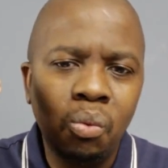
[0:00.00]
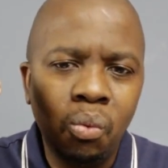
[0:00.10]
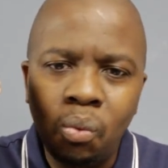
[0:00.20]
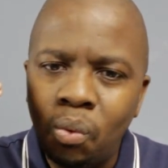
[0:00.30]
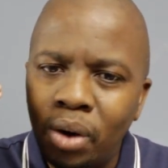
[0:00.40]

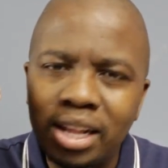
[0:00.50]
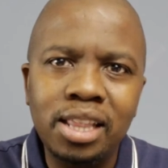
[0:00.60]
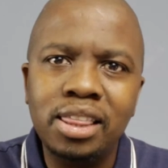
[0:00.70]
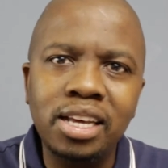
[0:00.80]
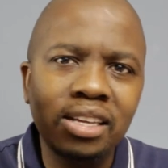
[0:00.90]
What are the
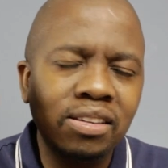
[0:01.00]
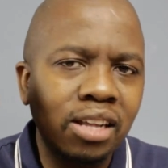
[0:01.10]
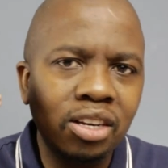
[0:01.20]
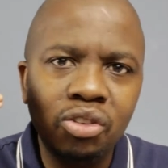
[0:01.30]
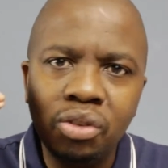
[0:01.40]
things
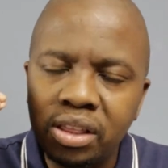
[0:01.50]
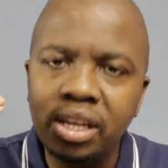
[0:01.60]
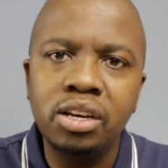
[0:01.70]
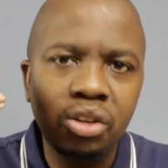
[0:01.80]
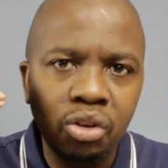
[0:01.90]
that you
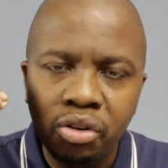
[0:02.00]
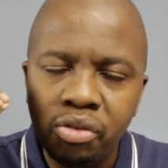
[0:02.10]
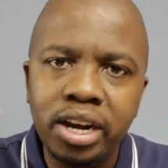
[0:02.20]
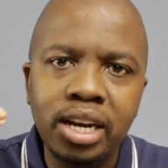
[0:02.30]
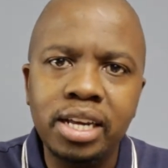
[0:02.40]
think you
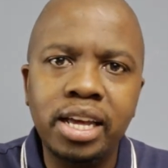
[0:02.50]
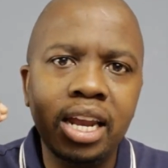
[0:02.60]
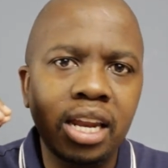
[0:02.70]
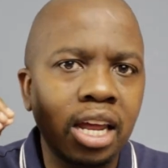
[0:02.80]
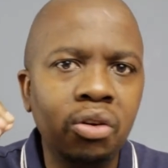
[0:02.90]
really can
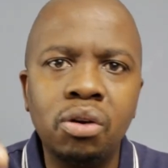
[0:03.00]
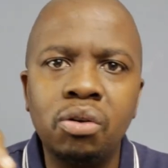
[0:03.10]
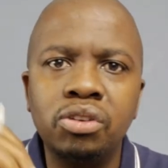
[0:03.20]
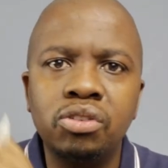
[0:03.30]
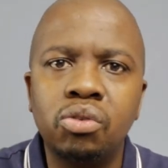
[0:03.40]
and you're
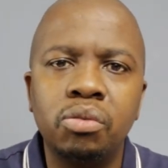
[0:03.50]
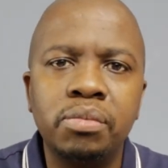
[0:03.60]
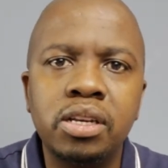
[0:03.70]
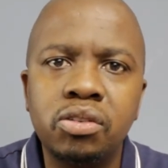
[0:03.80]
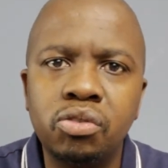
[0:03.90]
going to
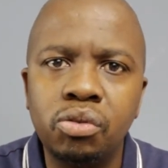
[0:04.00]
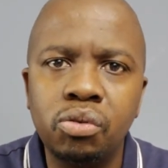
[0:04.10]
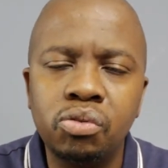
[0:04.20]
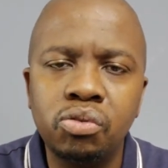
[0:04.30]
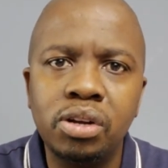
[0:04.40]
commit to
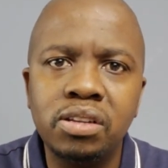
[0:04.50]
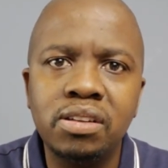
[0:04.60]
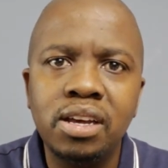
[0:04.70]
those ones?